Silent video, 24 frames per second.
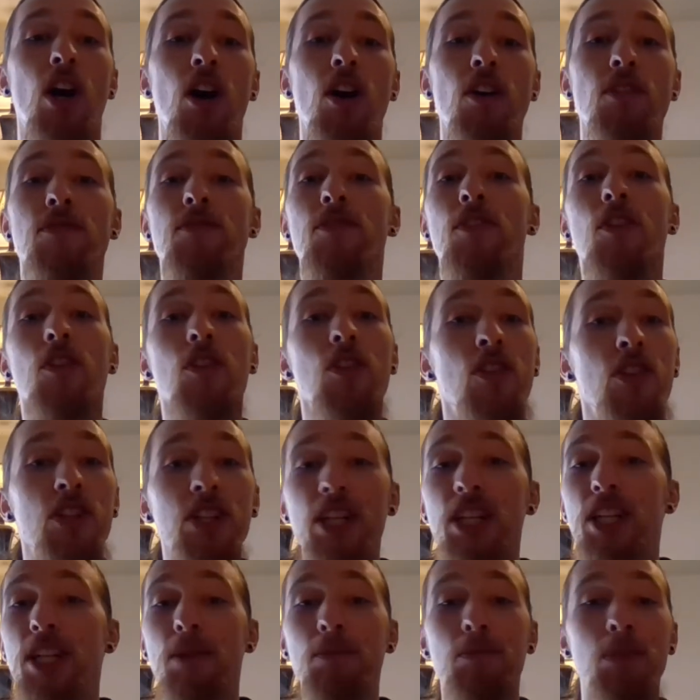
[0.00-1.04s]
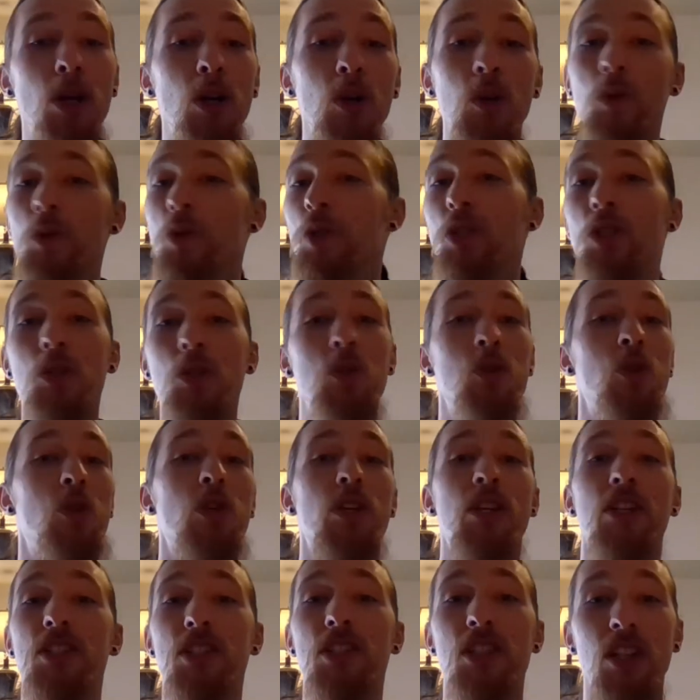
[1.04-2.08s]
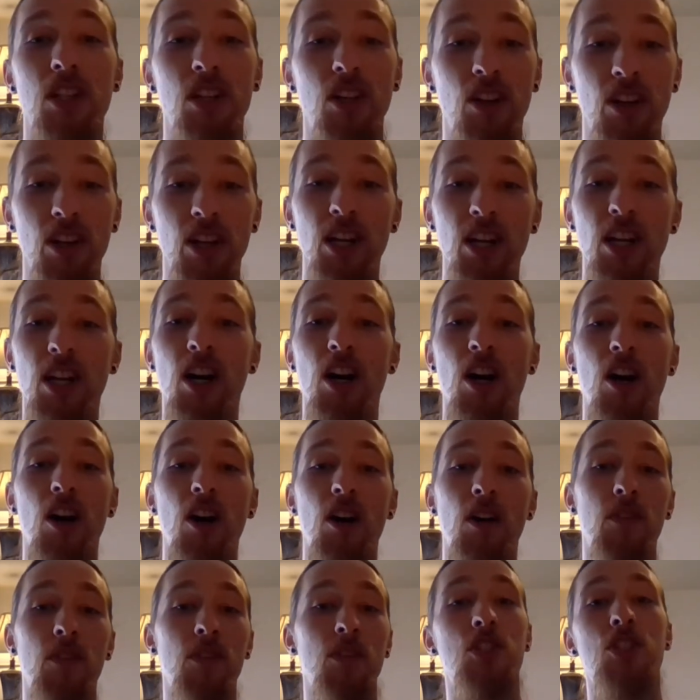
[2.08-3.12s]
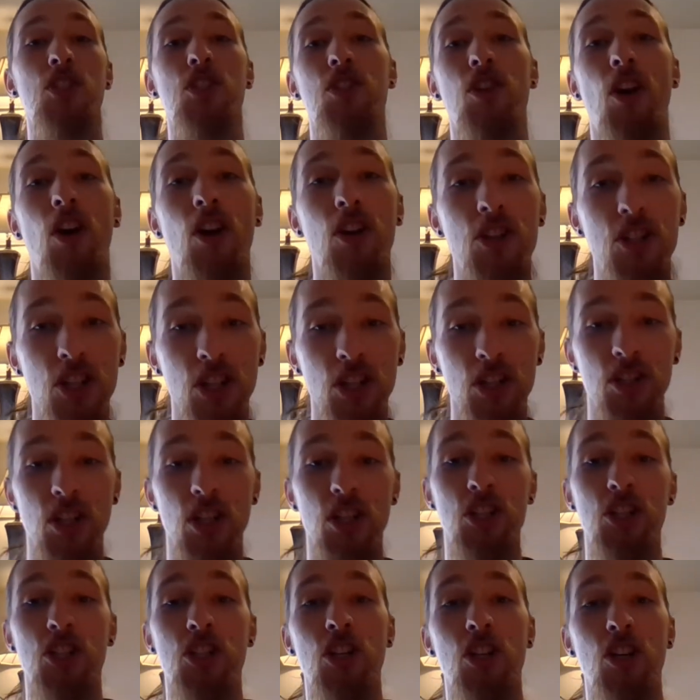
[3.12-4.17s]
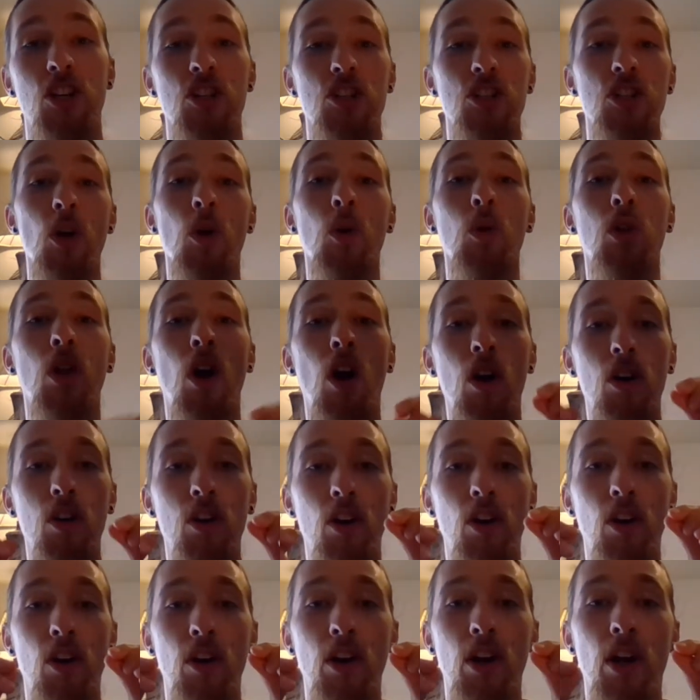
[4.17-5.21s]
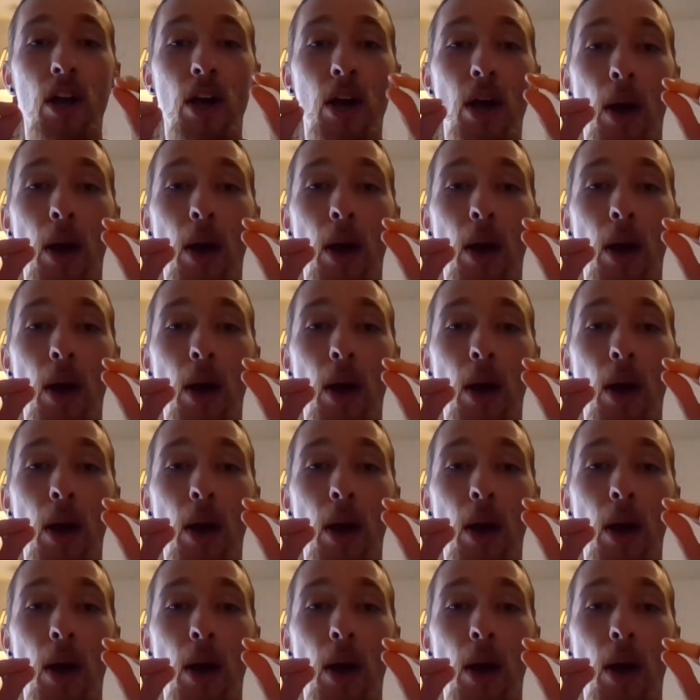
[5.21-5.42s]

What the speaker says: a further decomposed nutrient slurry of starches and sugars, no longer